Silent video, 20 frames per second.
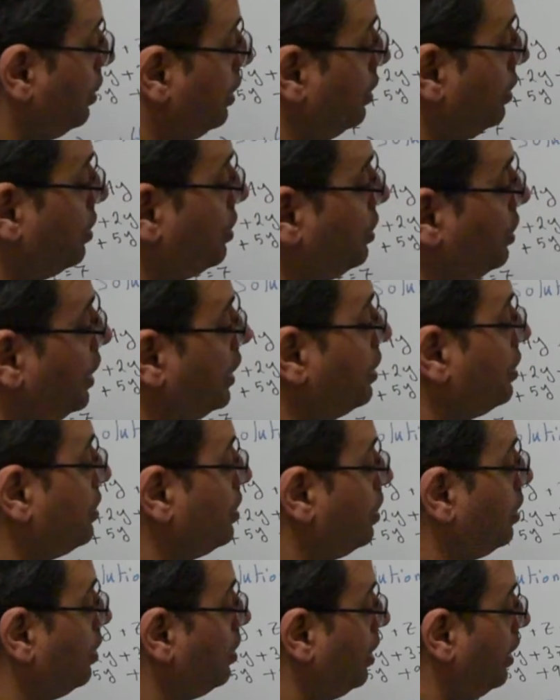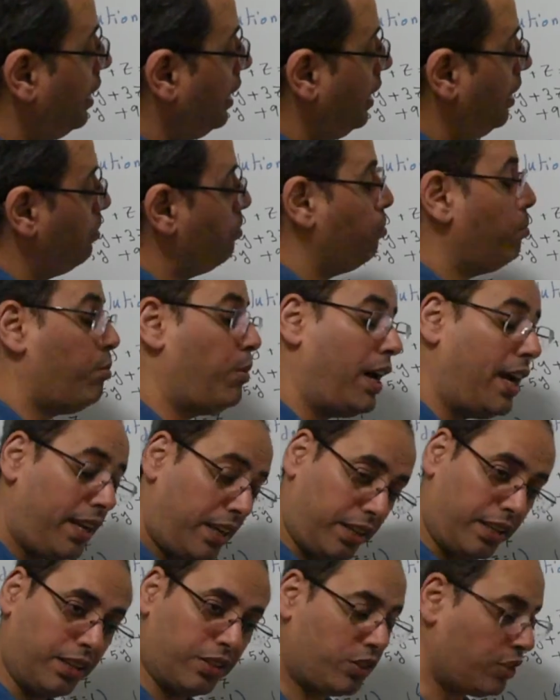here 6
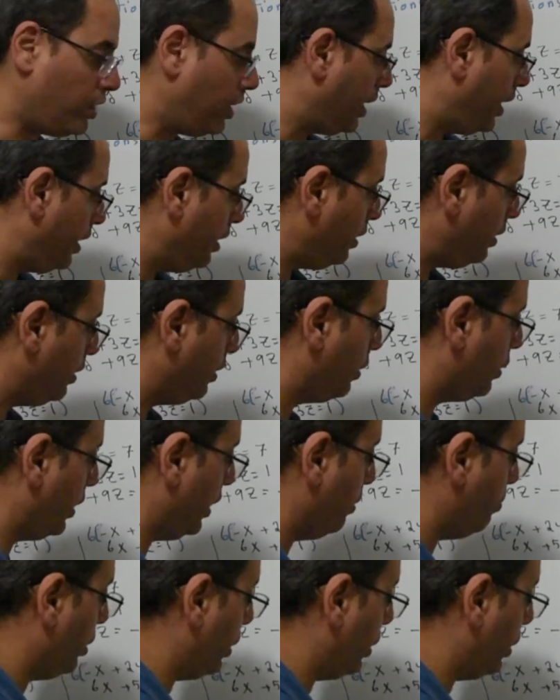minus 9, okay,